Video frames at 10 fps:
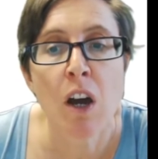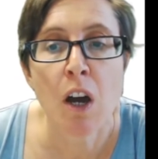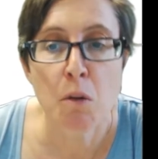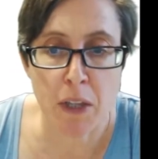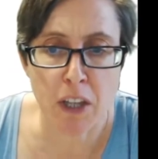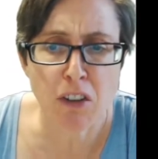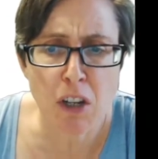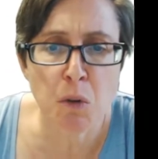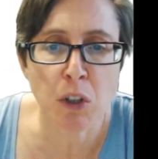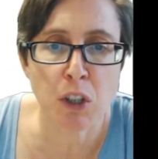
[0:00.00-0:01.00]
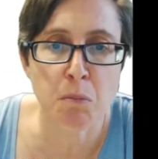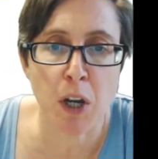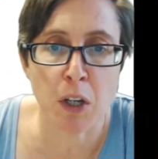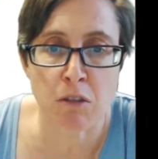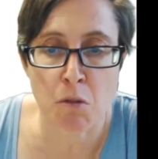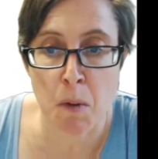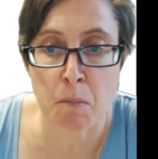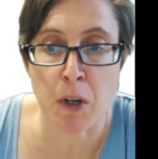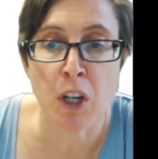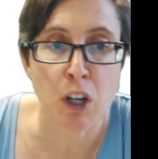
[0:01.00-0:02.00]
But that's only one component,
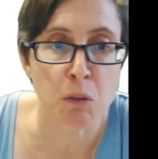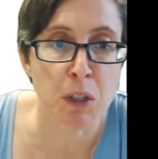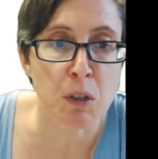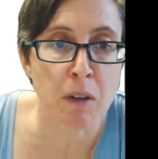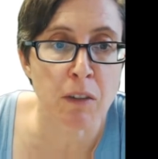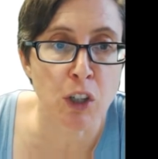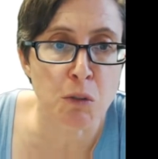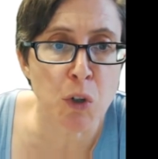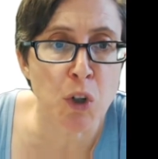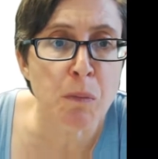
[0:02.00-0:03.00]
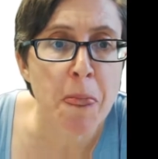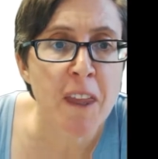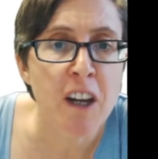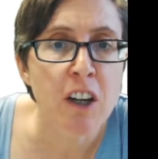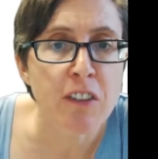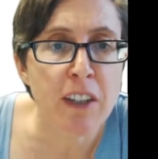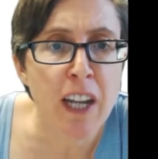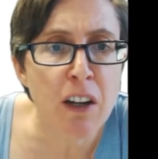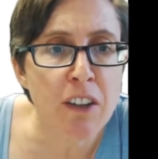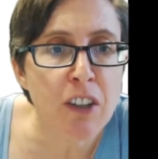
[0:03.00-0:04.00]
remember, and we do have a lot more. So
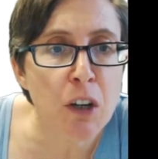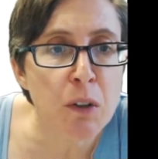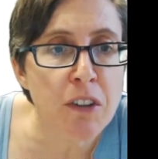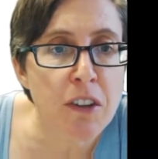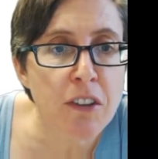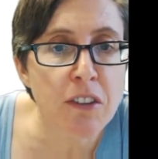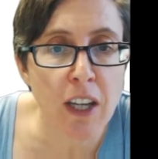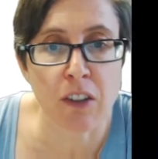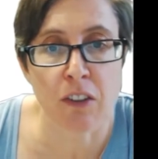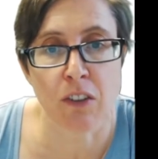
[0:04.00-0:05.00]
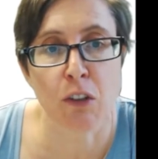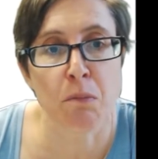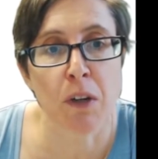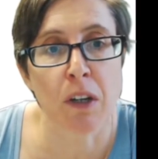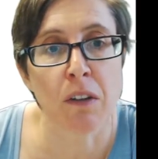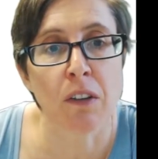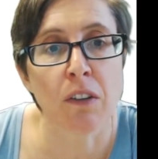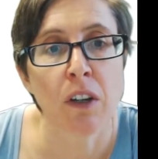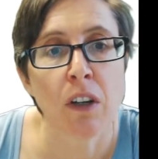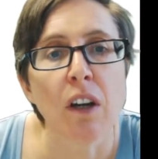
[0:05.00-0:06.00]
now let's go on to the second component.
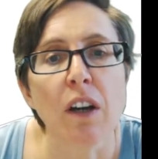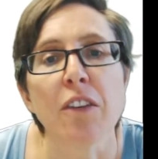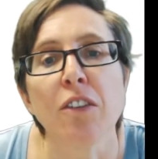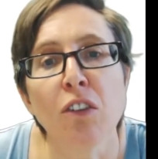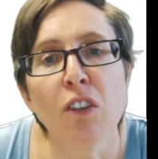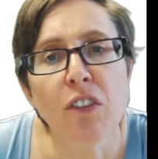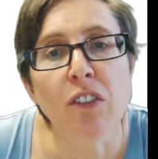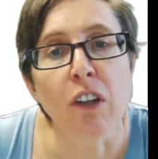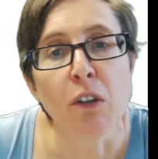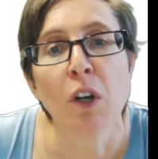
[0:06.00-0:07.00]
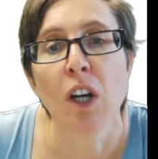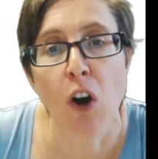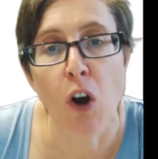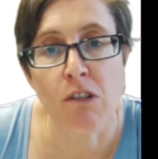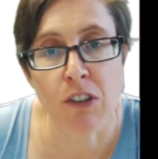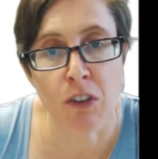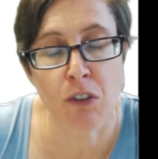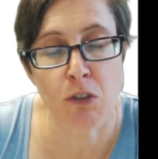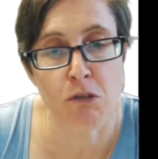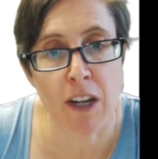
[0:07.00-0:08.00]
This is also a
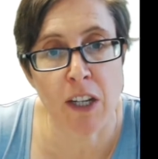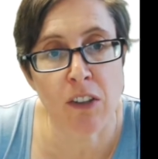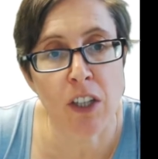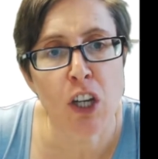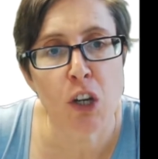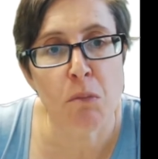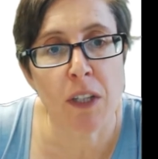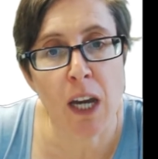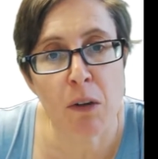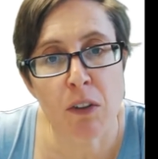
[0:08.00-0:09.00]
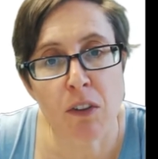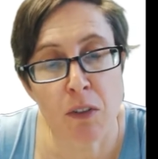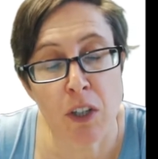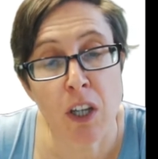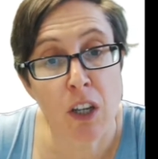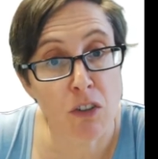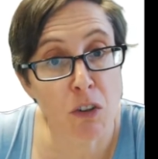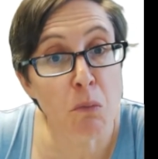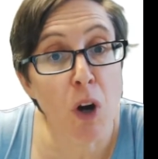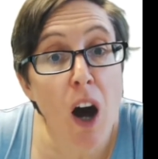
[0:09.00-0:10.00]
horizontal grating, but now it's of a
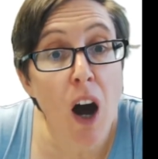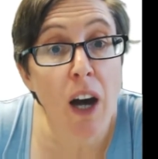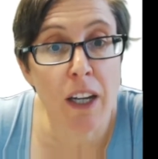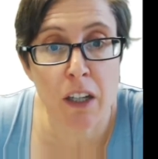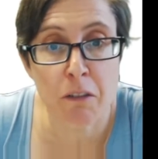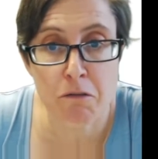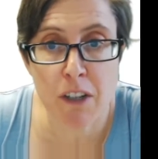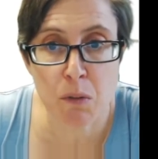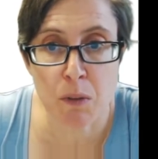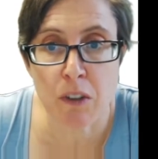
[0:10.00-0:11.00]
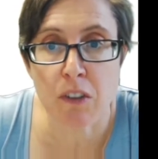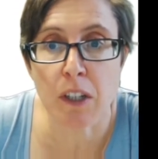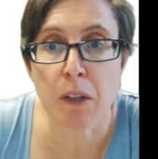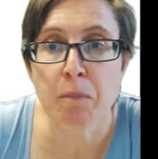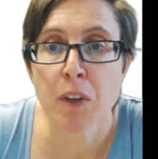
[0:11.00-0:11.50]
somewhat higher frequency.